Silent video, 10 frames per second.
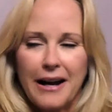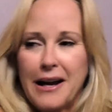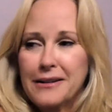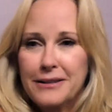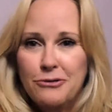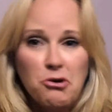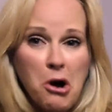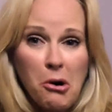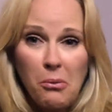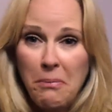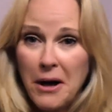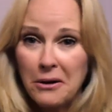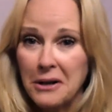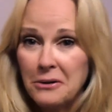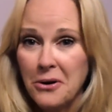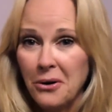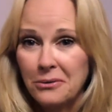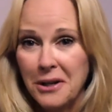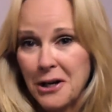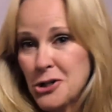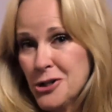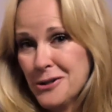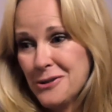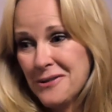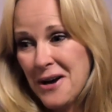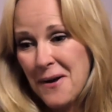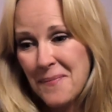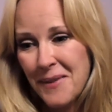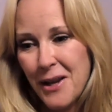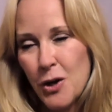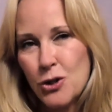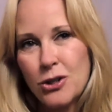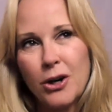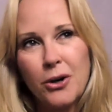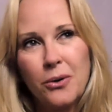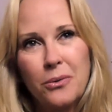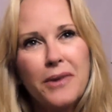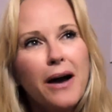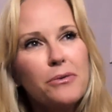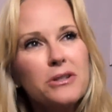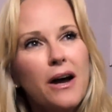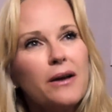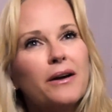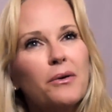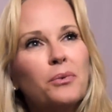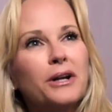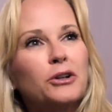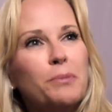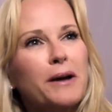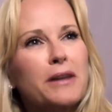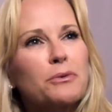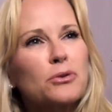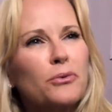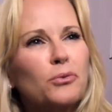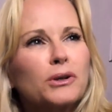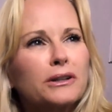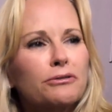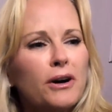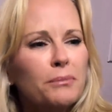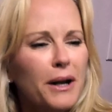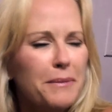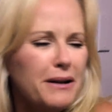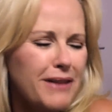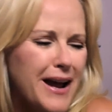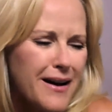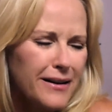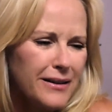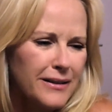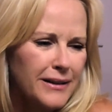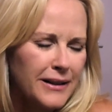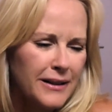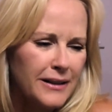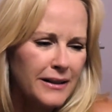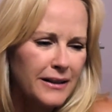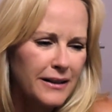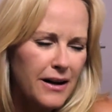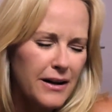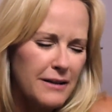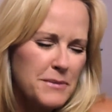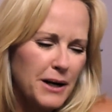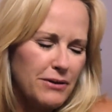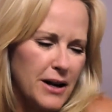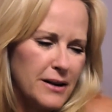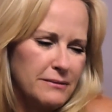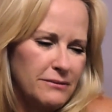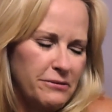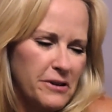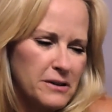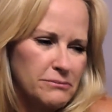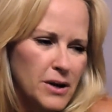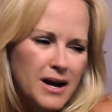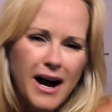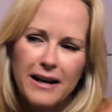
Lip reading: kind of didn't know better. I didn't know that I shouldn't do that. So that was, when I look back, that was really fun. But I mean, I've had fun.